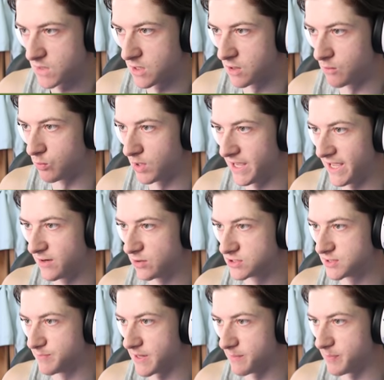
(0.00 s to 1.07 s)
Oh, what a head
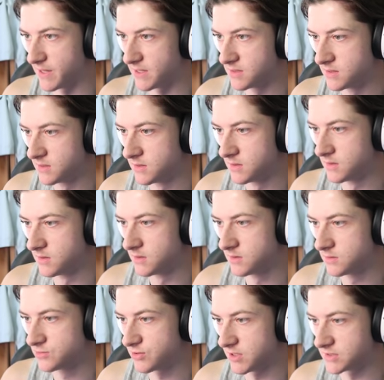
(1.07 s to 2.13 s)
on to Pepe.
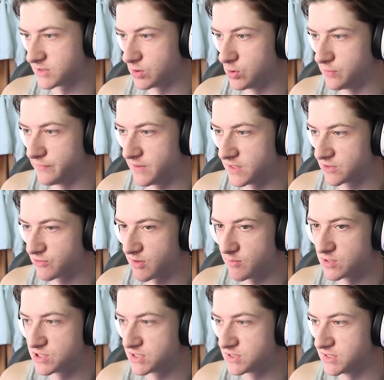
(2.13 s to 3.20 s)
Tries to hoof it in.
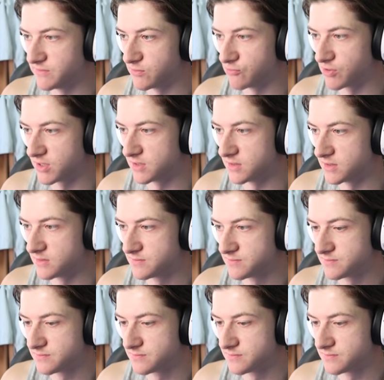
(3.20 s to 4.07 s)
Kramaric isn't even running though.